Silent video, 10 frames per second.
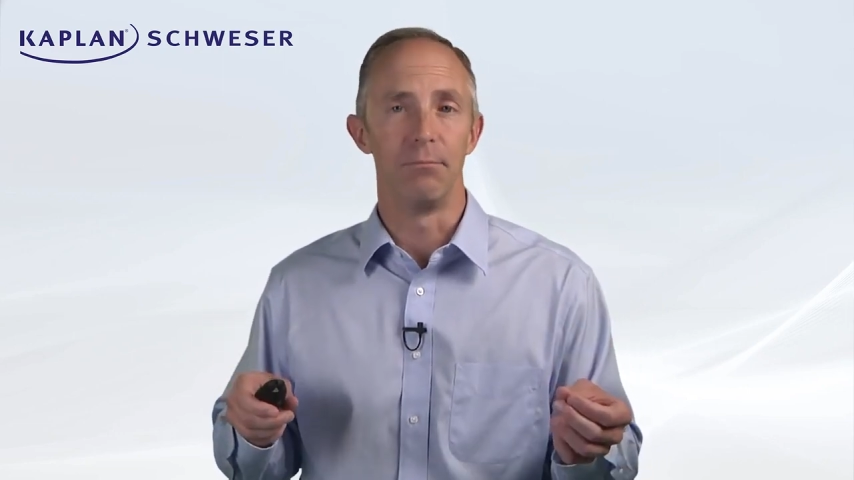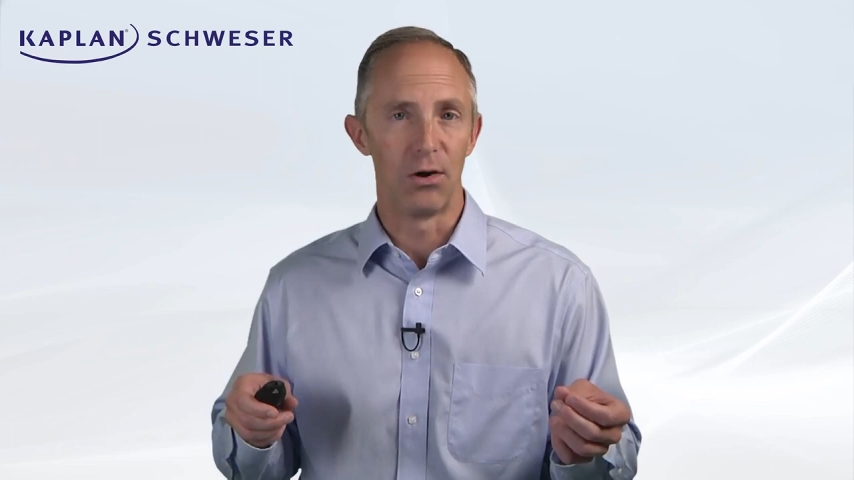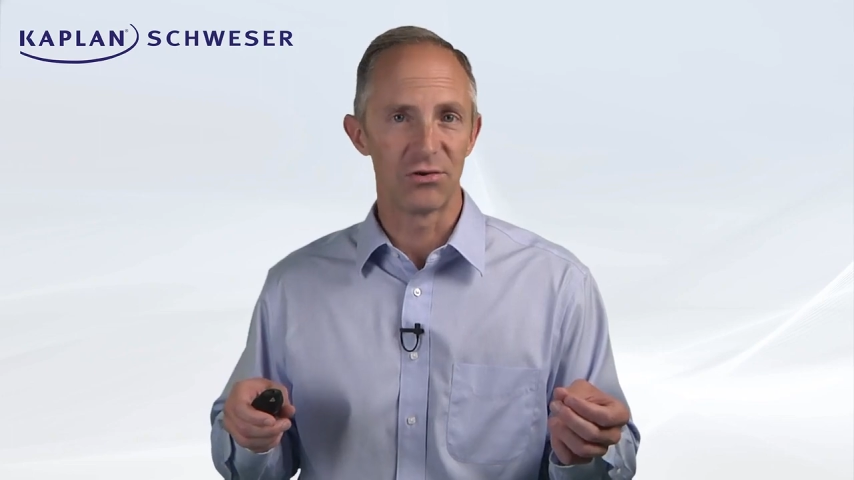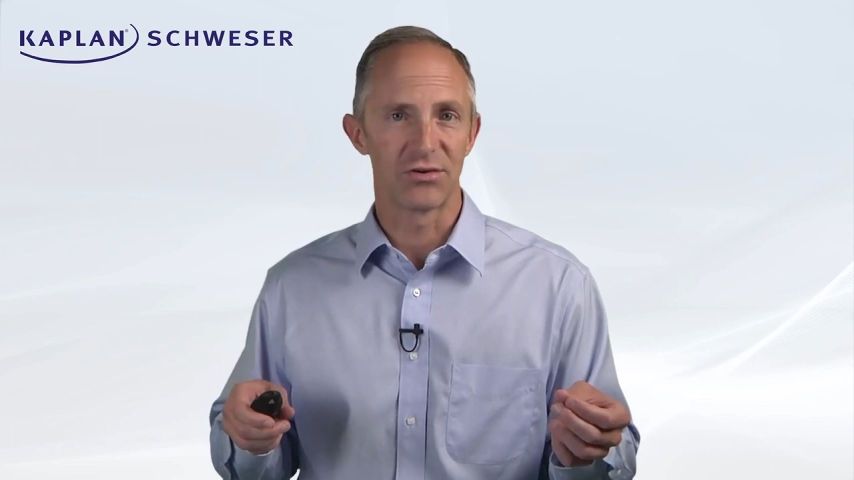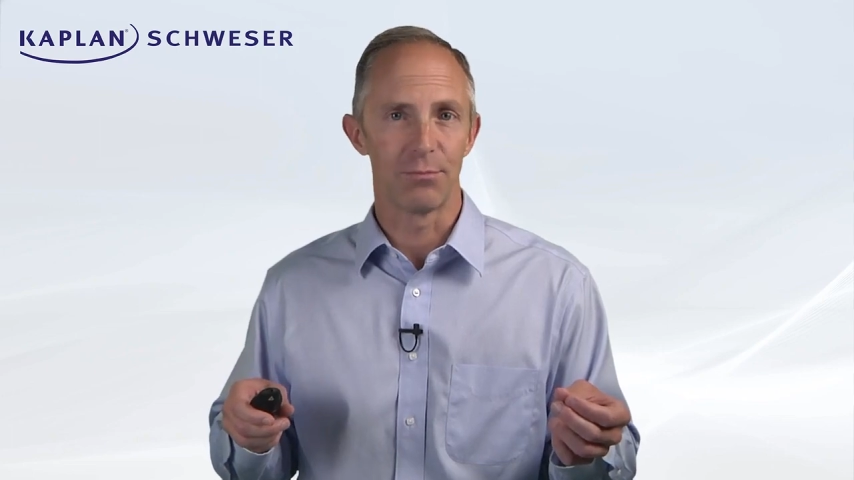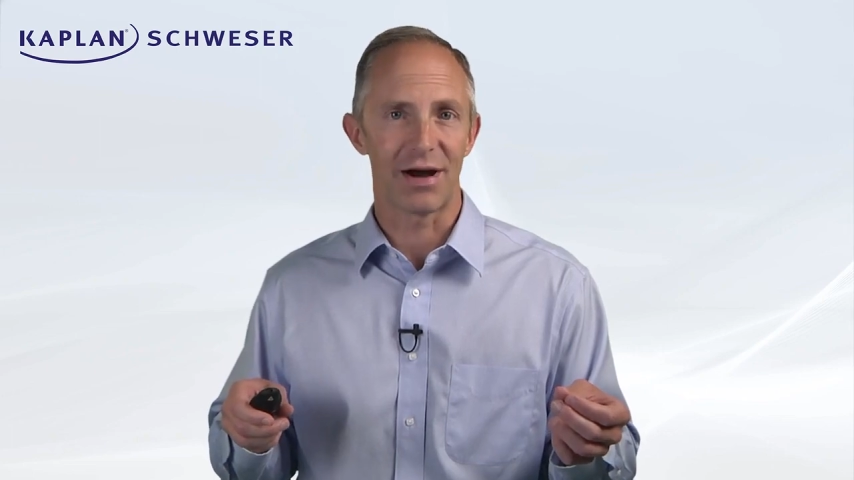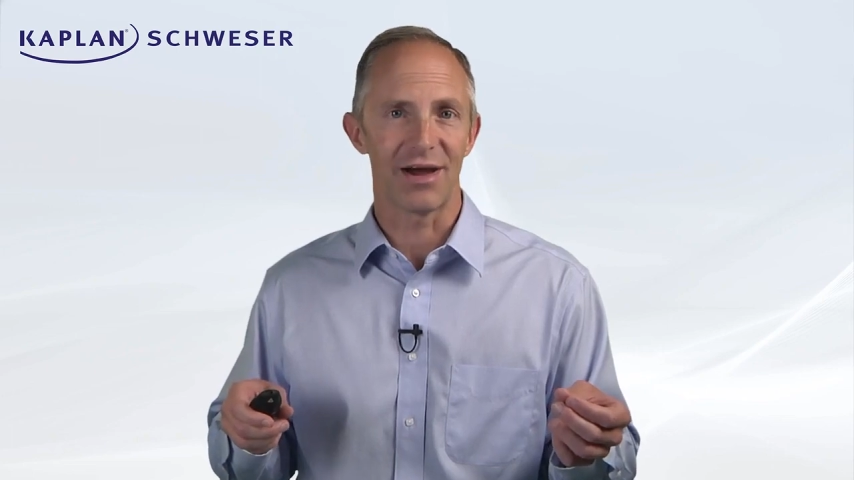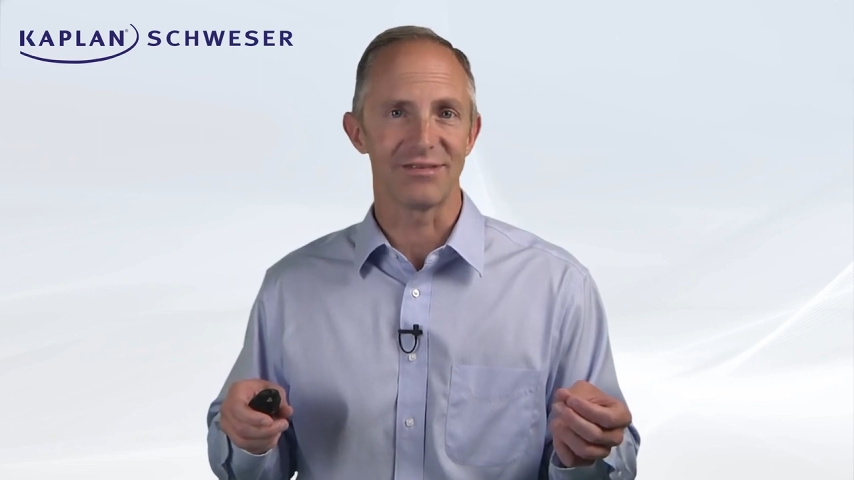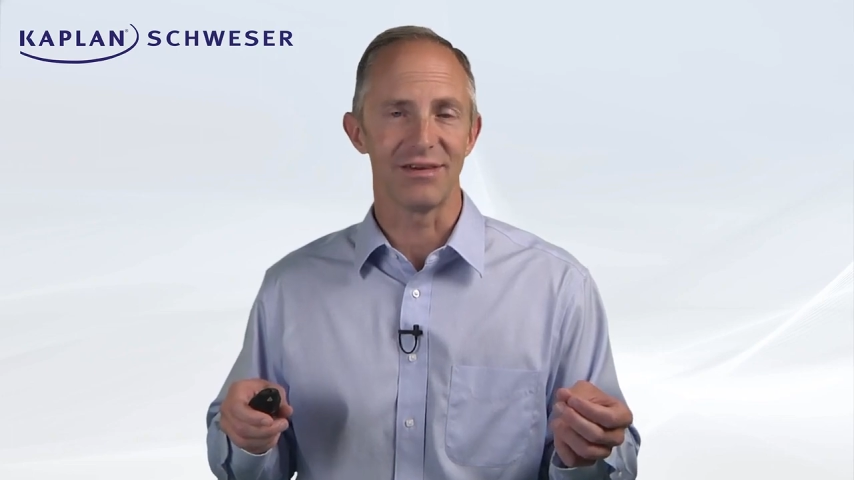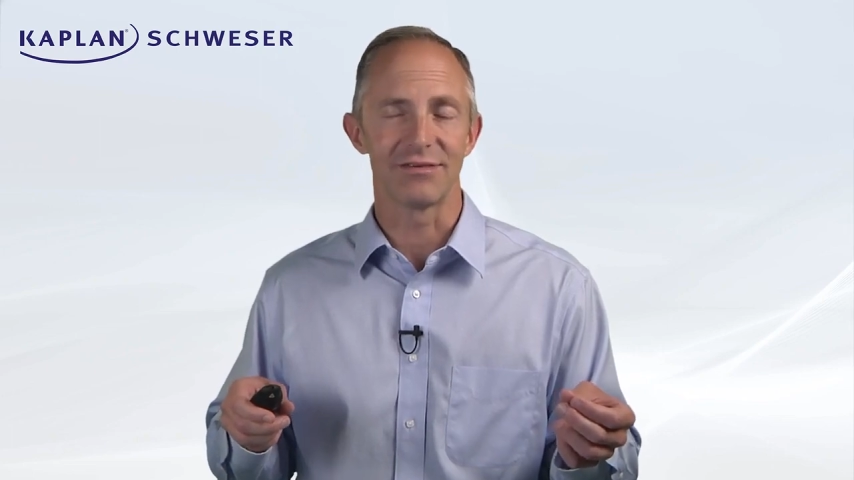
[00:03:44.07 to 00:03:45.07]
emotional
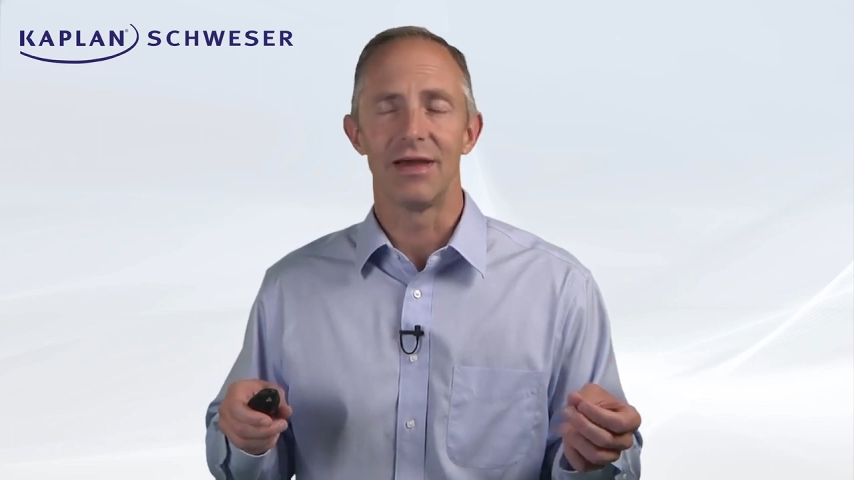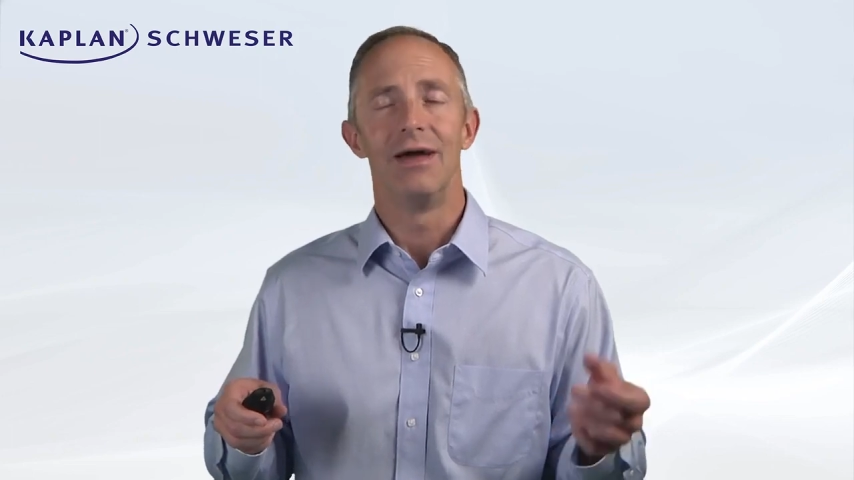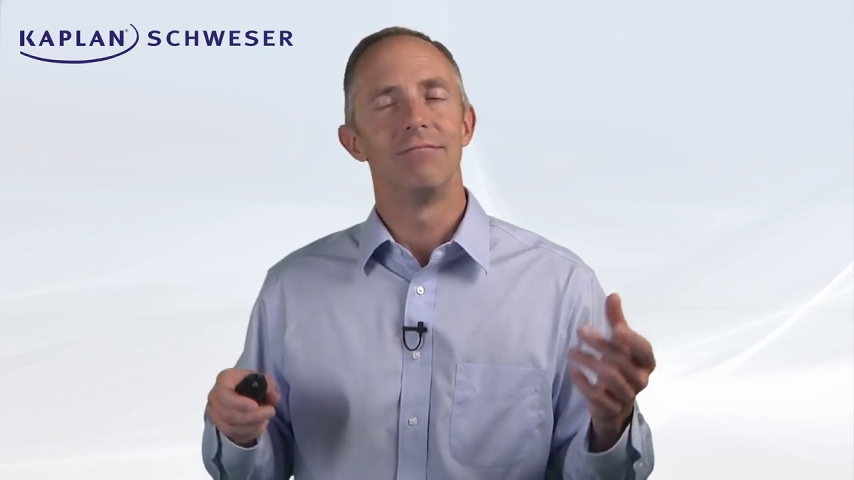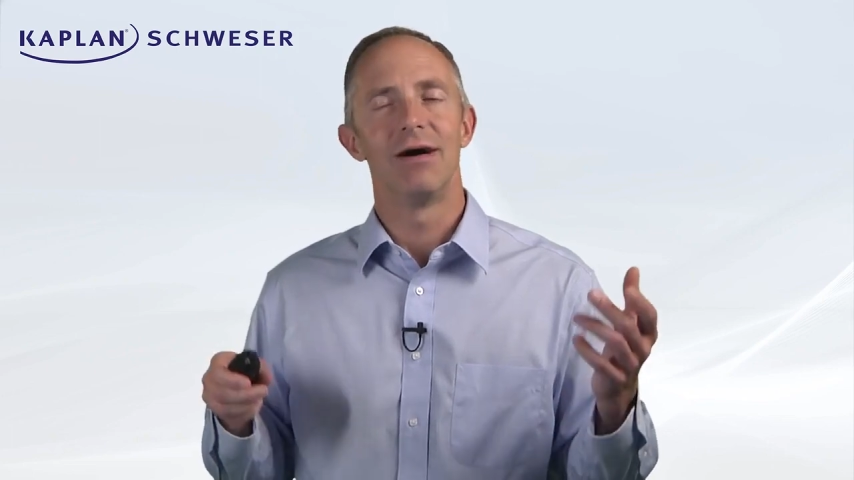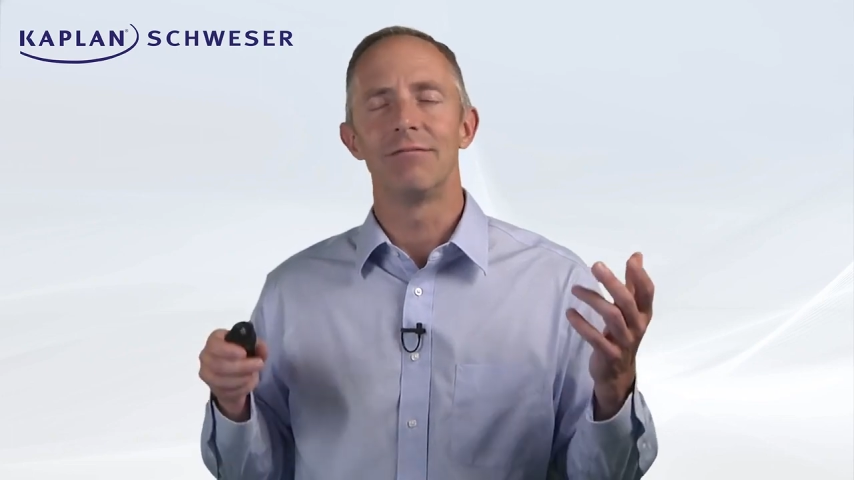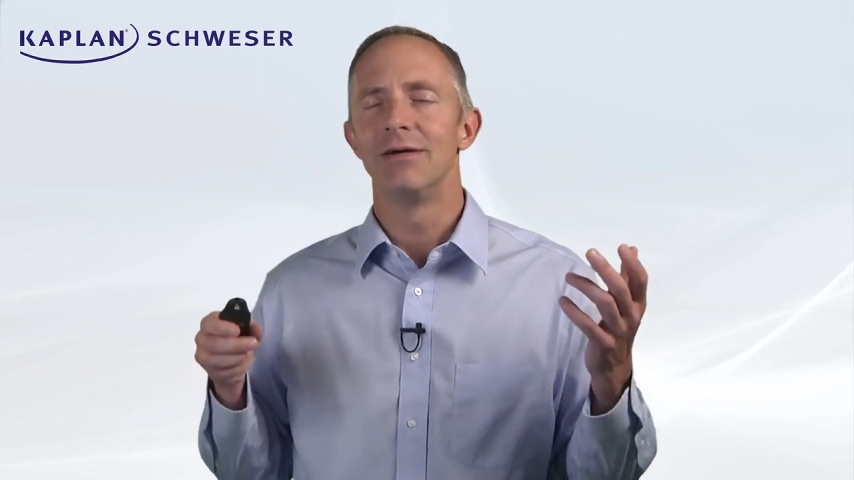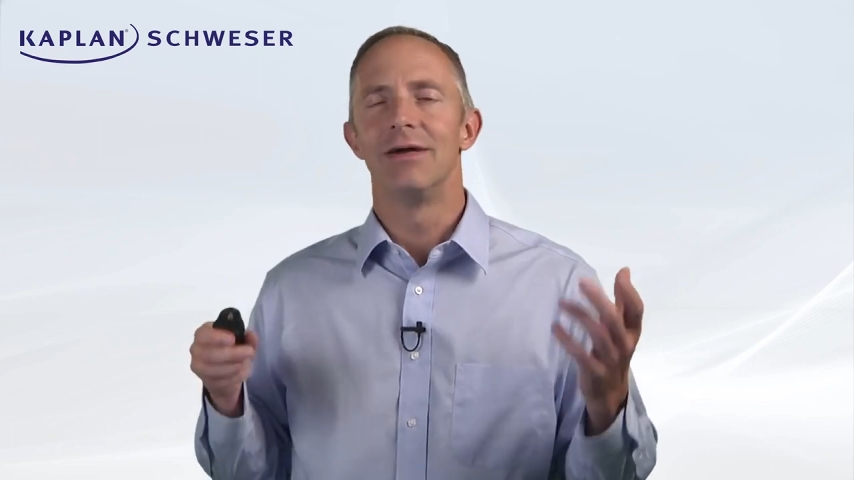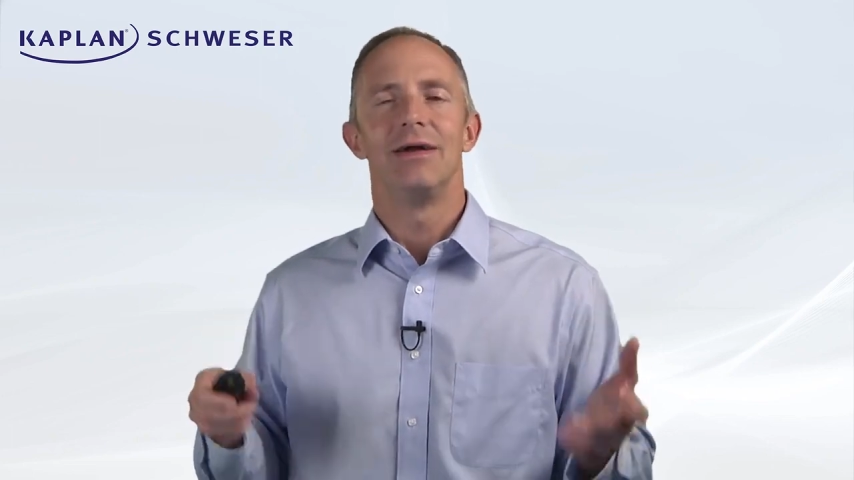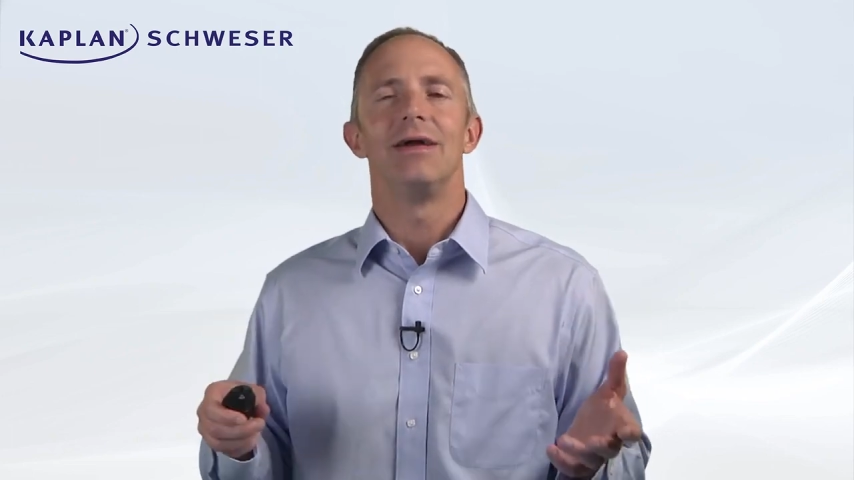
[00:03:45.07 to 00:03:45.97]
biases, well,